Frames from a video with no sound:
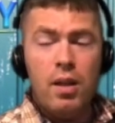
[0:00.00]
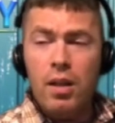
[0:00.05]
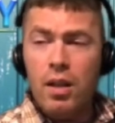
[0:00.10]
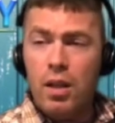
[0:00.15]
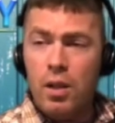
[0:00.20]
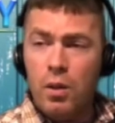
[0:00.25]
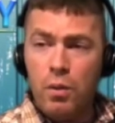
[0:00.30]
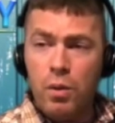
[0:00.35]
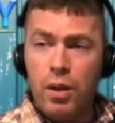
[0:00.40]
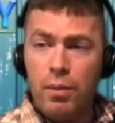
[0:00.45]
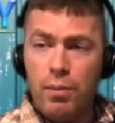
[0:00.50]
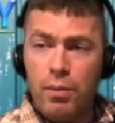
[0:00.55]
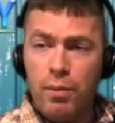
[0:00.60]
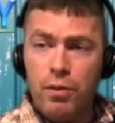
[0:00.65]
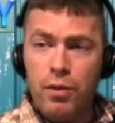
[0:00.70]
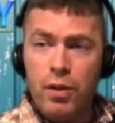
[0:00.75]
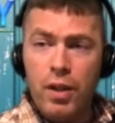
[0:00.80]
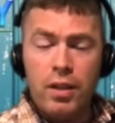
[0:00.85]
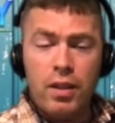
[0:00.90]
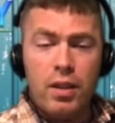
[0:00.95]
and when I'm
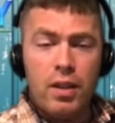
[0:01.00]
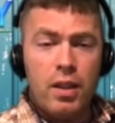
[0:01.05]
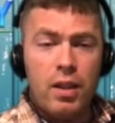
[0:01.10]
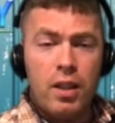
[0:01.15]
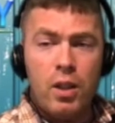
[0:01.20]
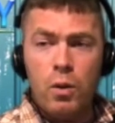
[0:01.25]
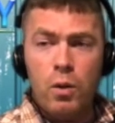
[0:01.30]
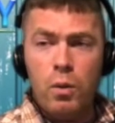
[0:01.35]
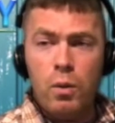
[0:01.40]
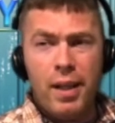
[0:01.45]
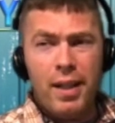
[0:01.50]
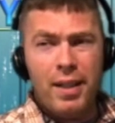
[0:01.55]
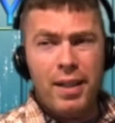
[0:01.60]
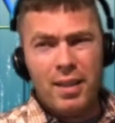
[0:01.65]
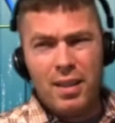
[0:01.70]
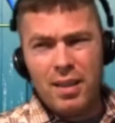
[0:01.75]
reflecting and going back,